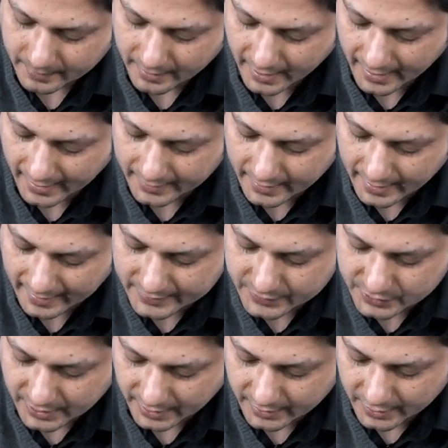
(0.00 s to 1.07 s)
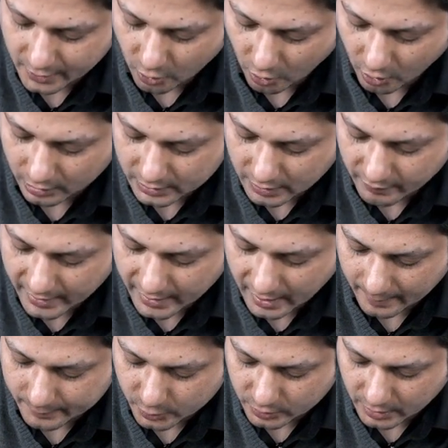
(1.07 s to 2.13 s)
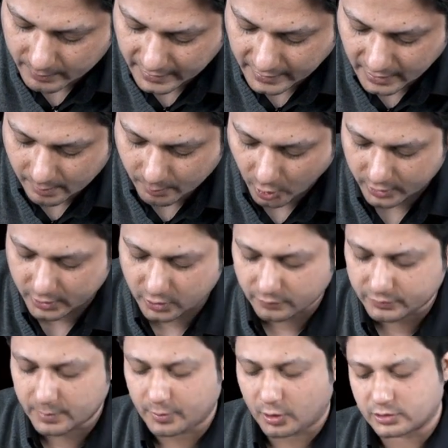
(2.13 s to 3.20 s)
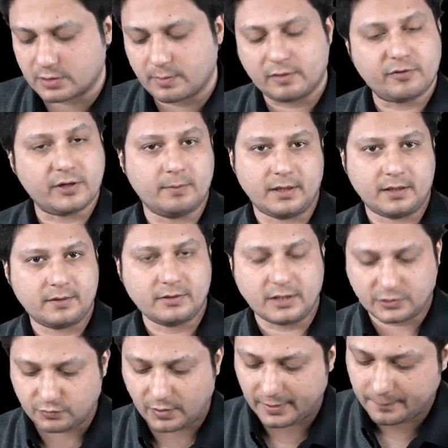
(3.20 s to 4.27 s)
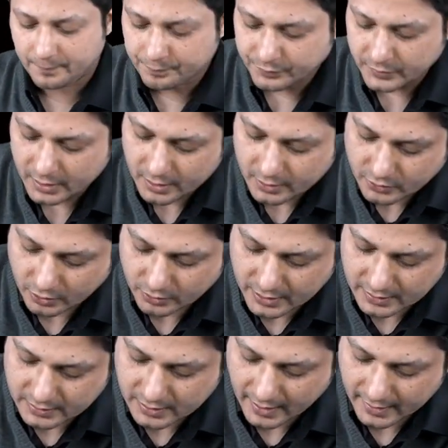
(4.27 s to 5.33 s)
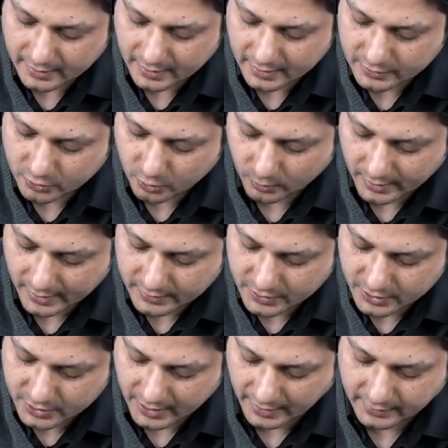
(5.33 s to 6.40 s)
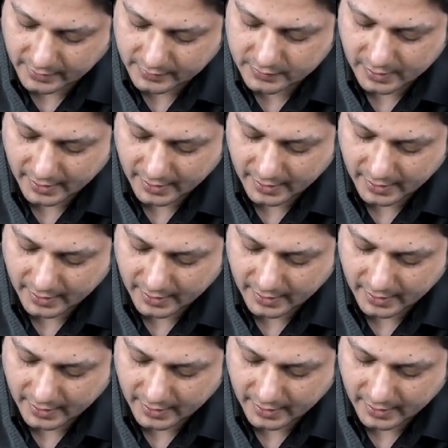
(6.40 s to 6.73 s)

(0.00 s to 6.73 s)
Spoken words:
and extending all the way up to the medial border of the proximal femur, this one. So this line is known as Shenton's